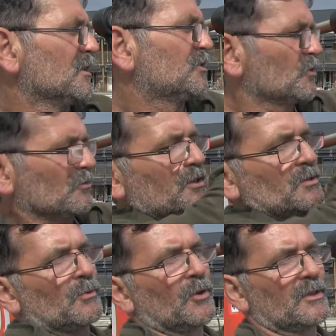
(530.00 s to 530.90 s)
and he chucked
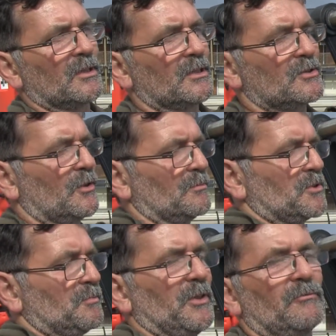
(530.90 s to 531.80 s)
this one, and I saw
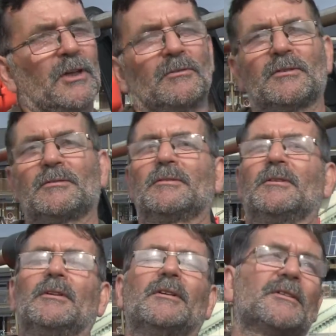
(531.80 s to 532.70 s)
him spin round,
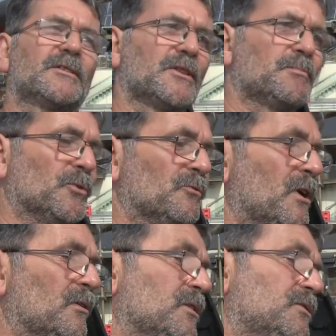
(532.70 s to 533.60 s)
and as he spun
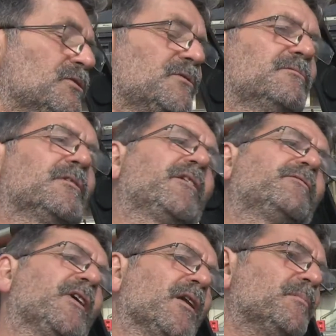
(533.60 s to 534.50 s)
round, he just
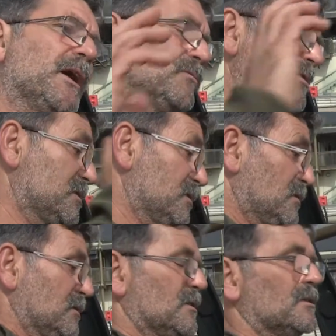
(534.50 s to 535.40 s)
like fell backwards,
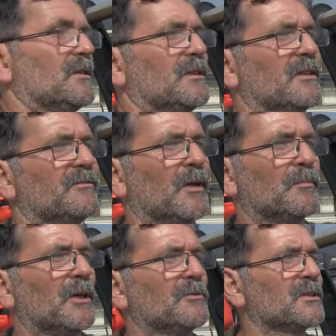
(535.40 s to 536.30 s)
and he
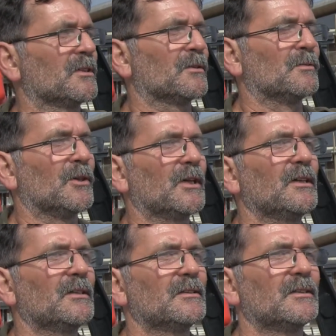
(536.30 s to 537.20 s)
fell backwards into the
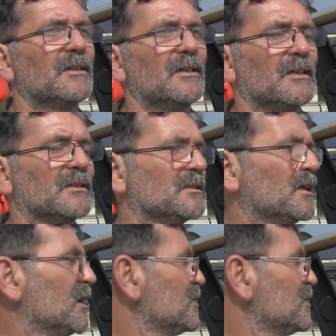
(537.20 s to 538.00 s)
water. And